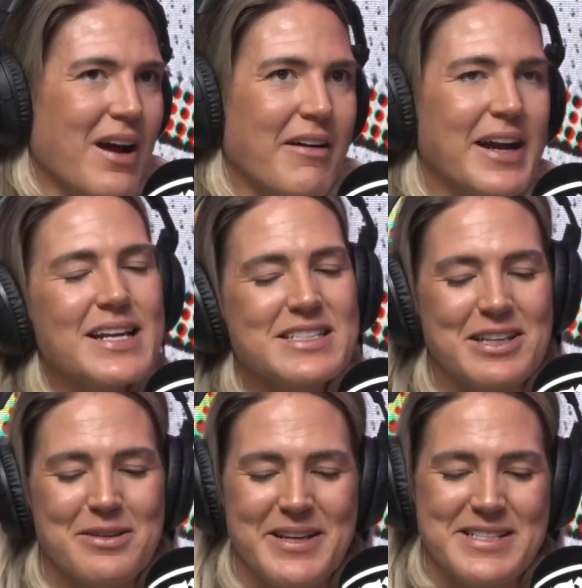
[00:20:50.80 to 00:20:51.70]
I reckon it's
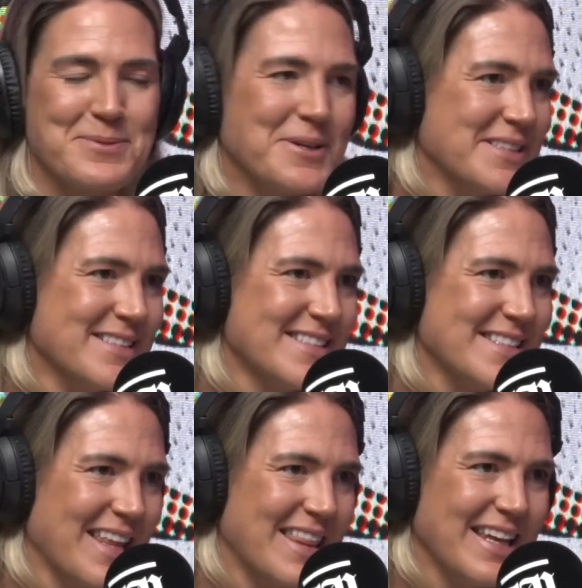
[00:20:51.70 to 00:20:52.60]
going to be Swans.
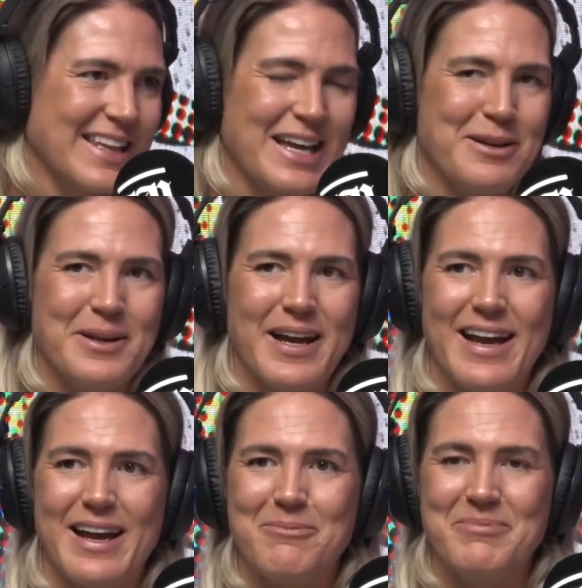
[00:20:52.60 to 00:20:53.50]
I think they
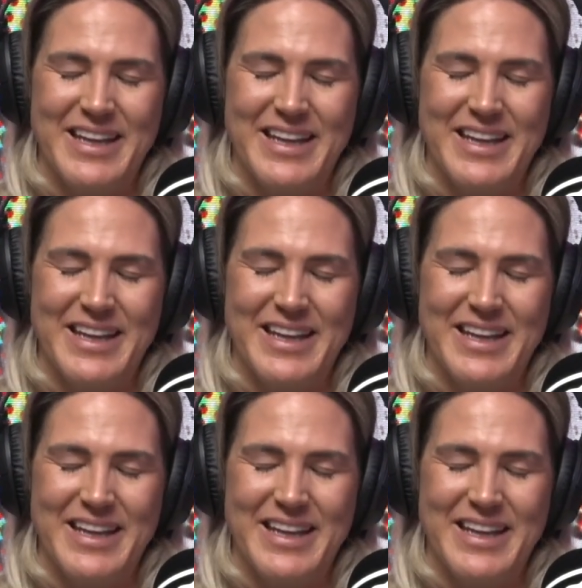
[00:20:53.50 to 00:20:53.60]
are